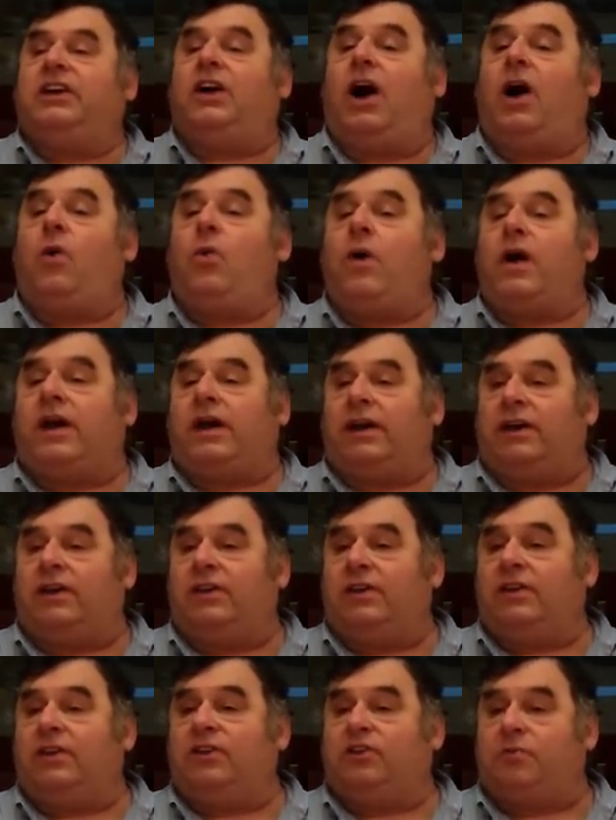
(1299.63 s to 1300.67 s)
Yahweh
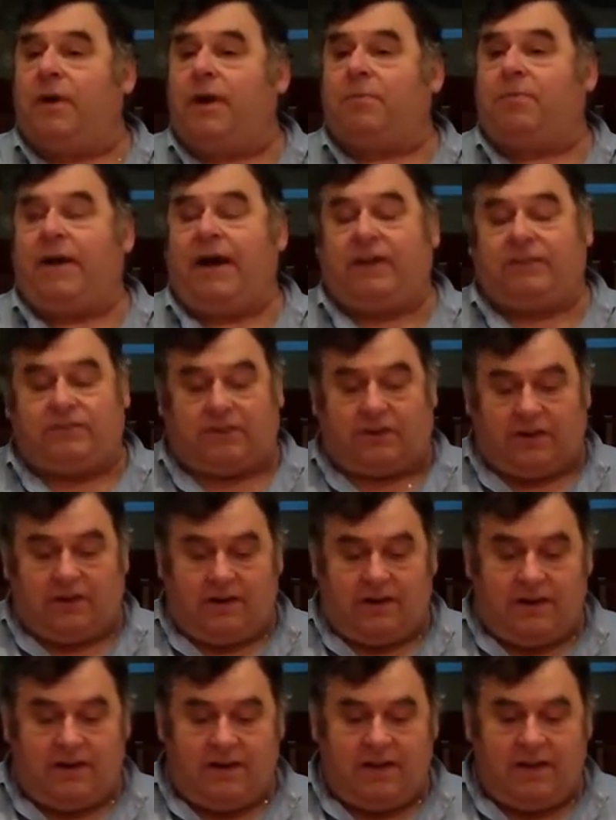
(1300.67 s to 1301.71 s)
is my pastor.